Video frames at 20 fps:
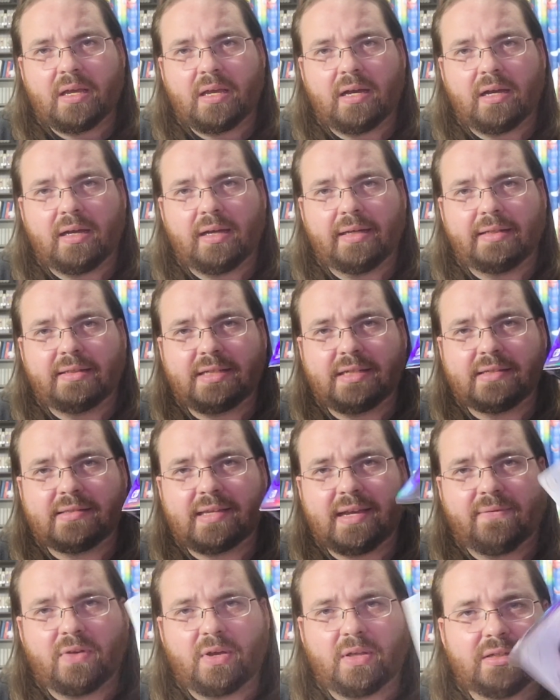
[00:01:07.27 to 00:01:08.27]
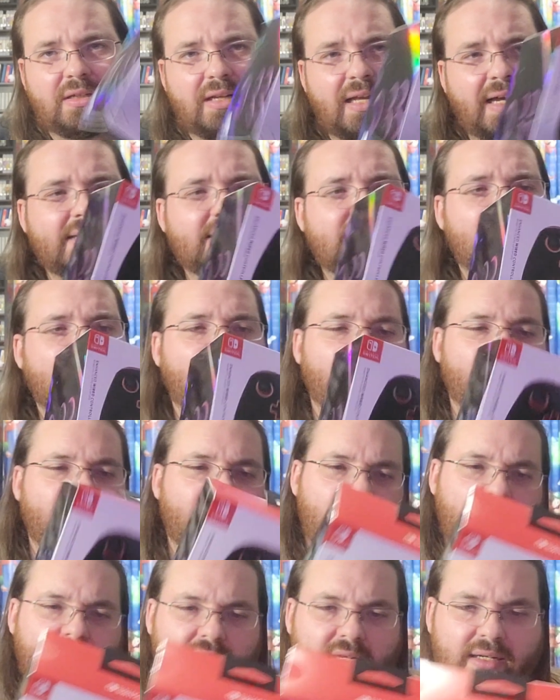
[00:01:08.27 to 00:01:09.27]
It does have all the lights and
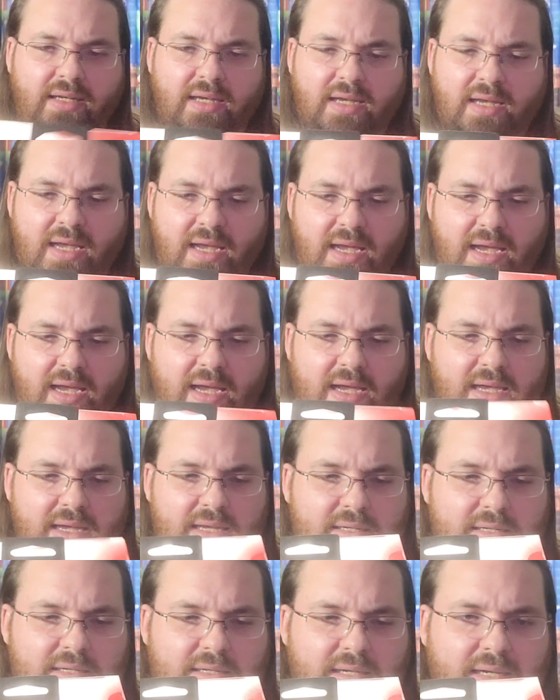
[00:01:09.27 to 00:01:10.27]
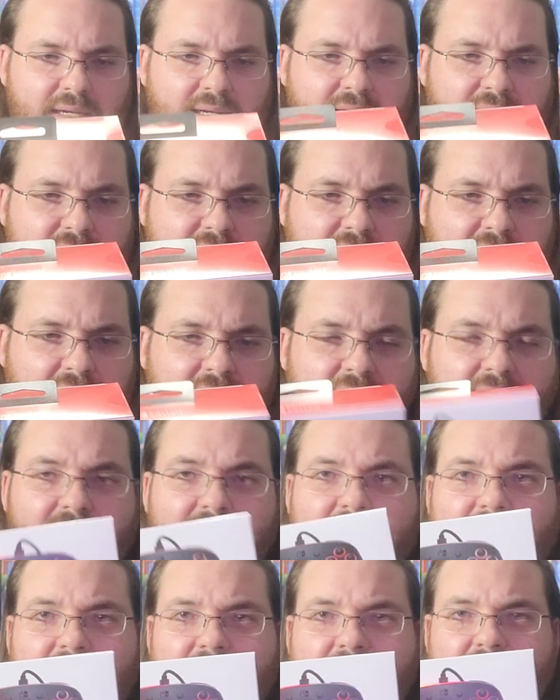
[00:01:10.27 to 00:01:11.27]
everything, and it's got
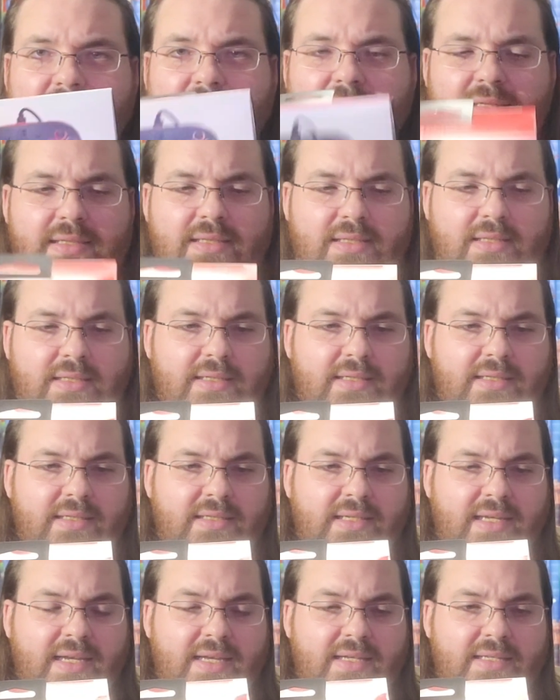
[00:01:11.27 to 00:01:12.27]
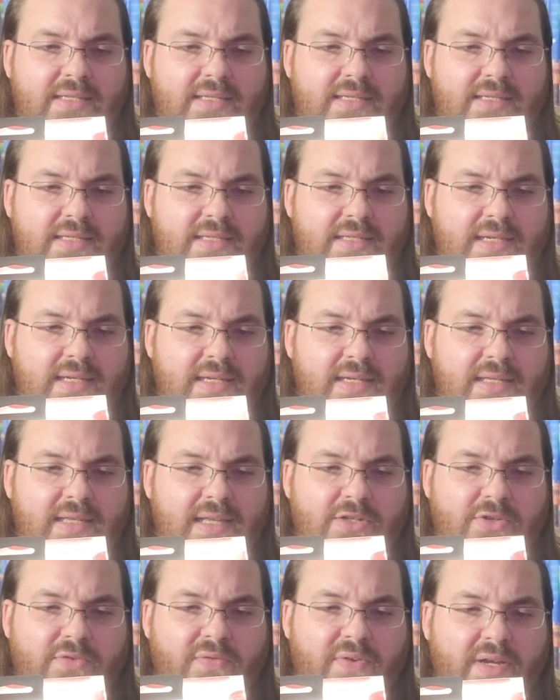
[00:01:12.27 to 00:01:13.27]
LEDs. It says,
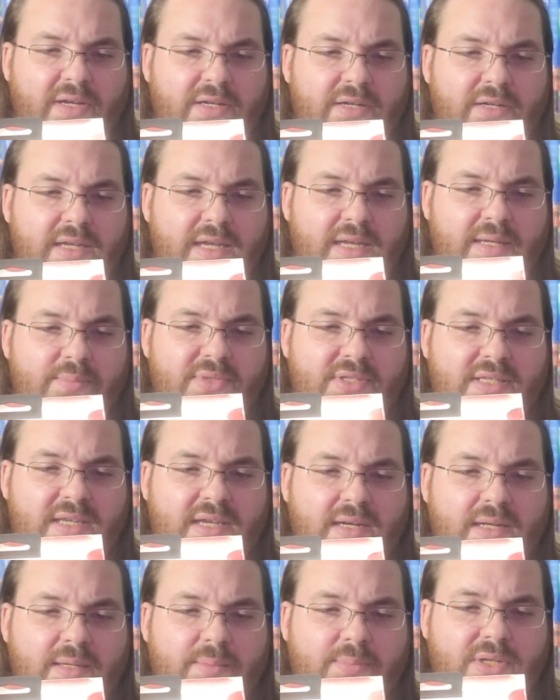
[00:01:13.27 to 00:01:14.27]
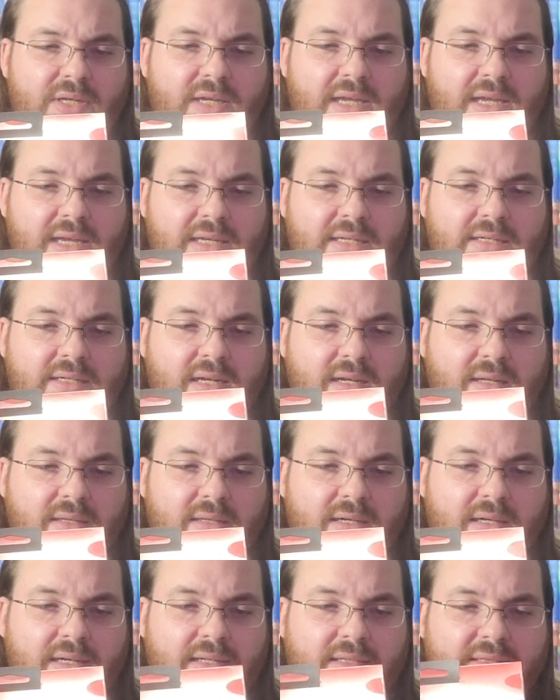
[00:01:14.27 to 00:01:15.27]
electrify your game, set up to 8
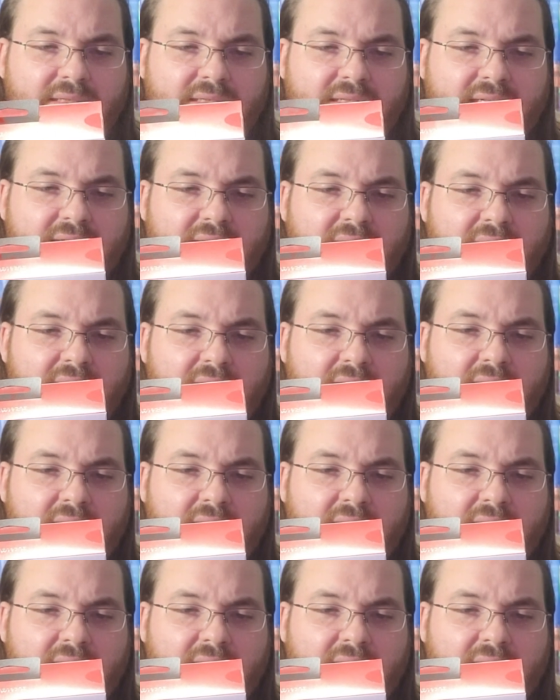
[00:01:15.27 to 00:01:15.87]
color LED